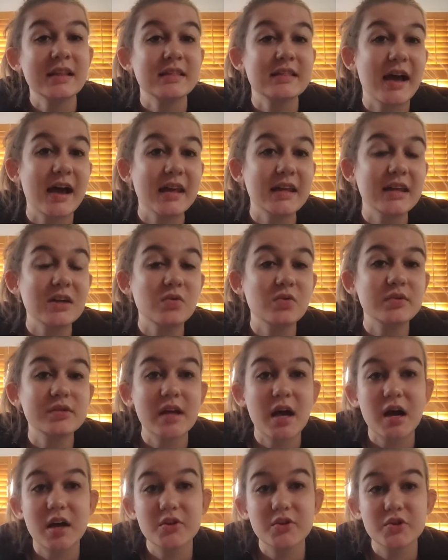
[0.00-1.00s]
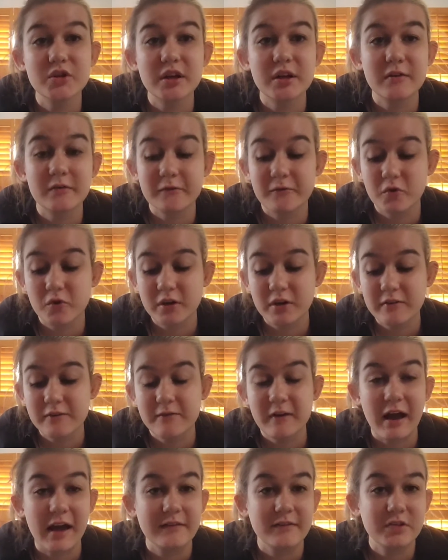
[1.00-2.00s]
That equals
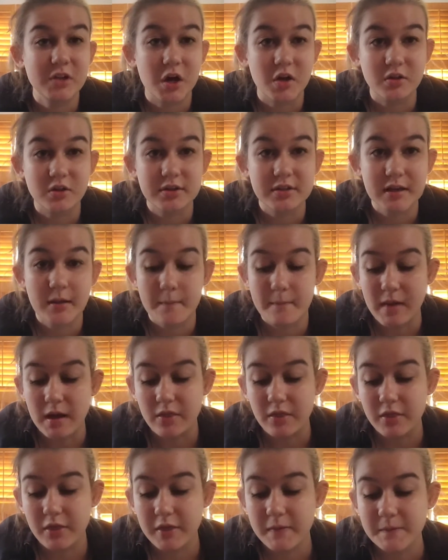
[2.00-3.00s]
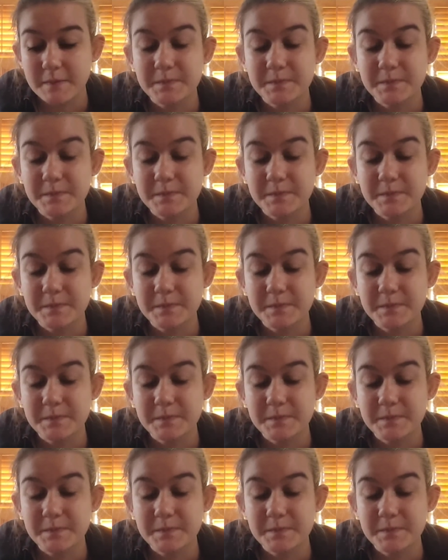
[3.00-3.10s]
$145 a month.